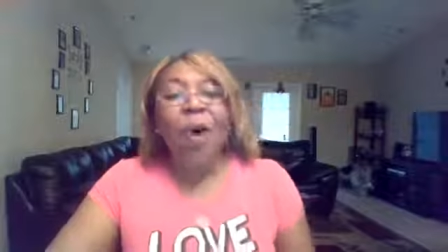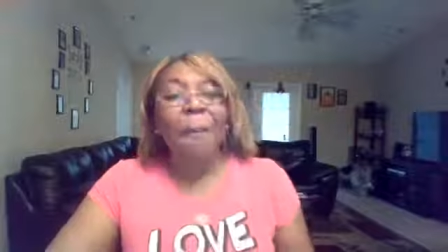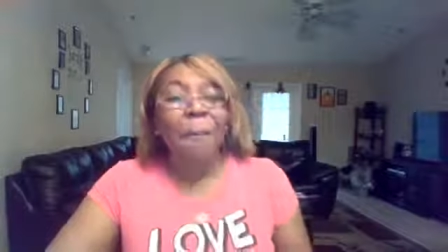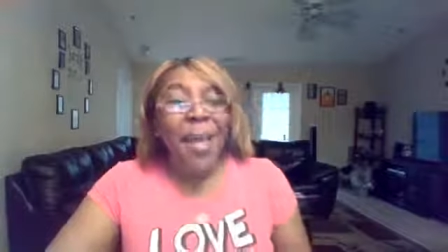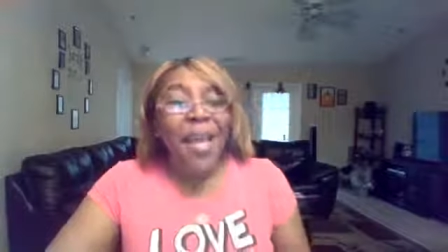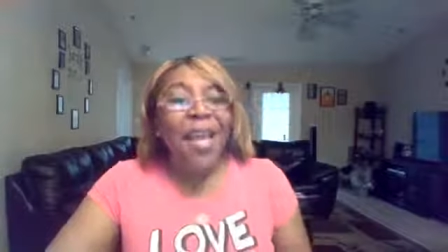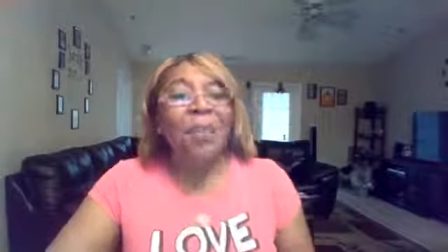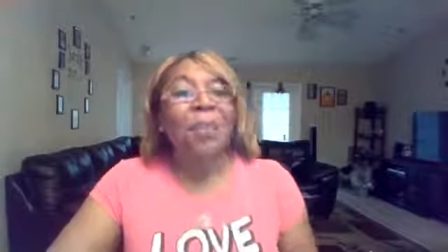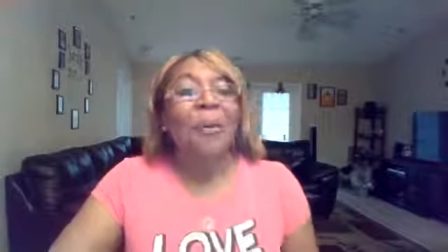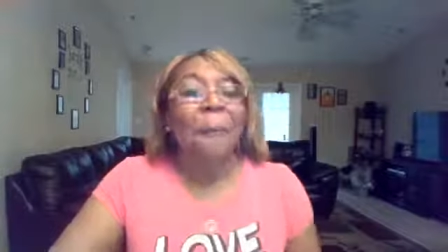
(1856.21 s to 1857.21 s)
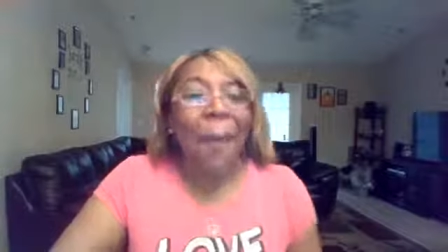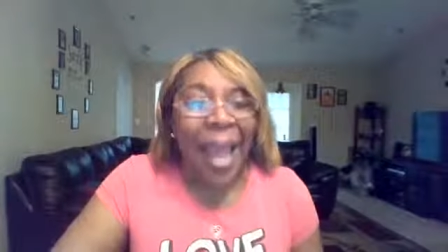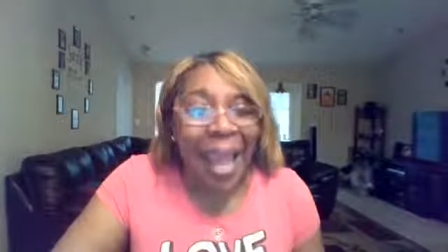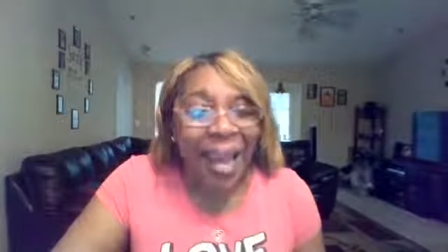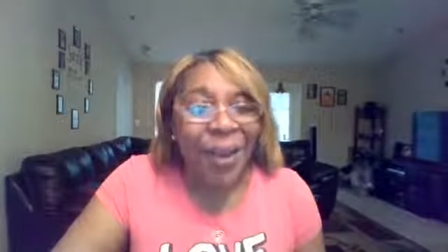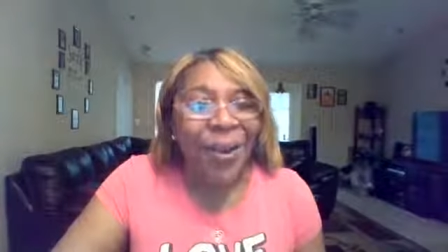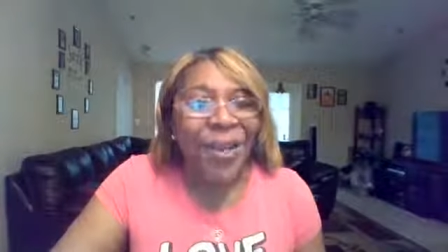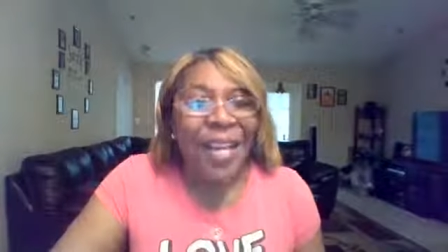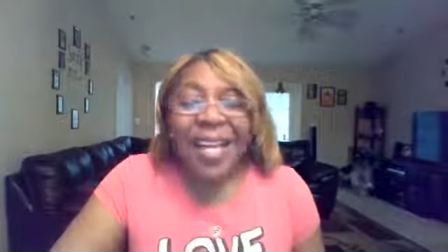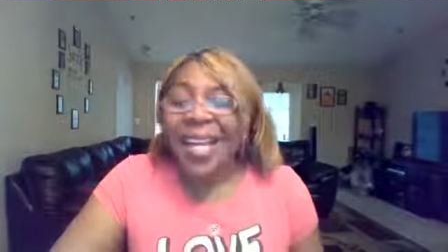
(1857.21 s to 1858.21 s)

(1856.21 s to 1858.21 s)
are being prepared.